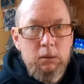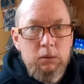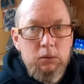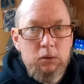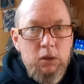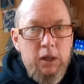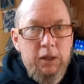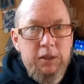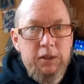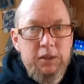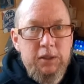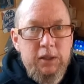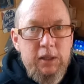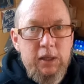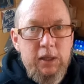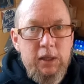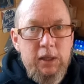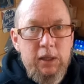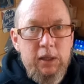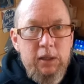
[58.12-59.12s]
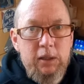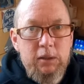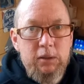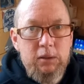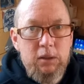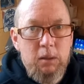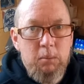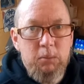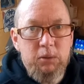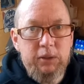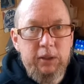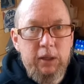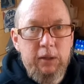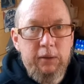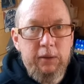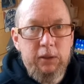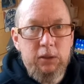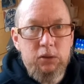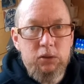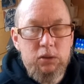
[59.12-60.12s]
tried to ski, tumbled
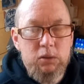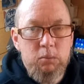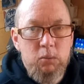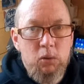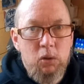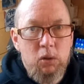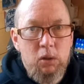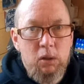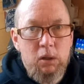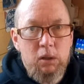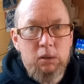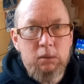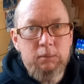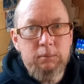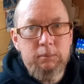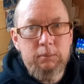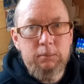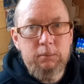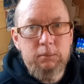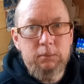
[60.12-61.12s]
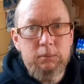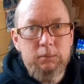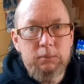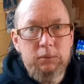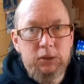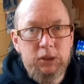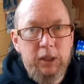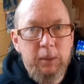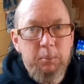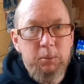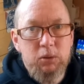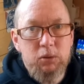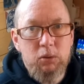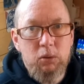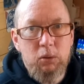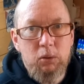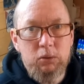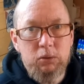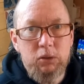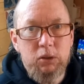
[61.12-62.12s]
down the hill some more, ski
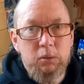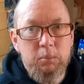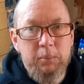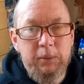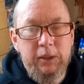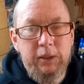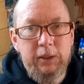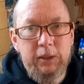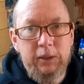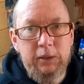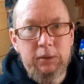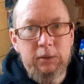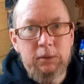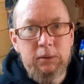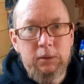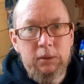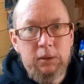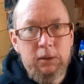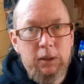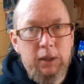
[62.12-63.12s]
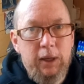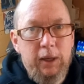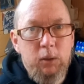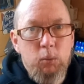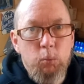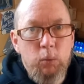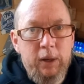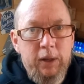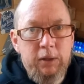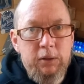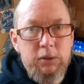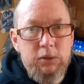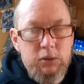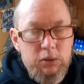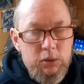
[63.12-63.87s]
patrol took me in and went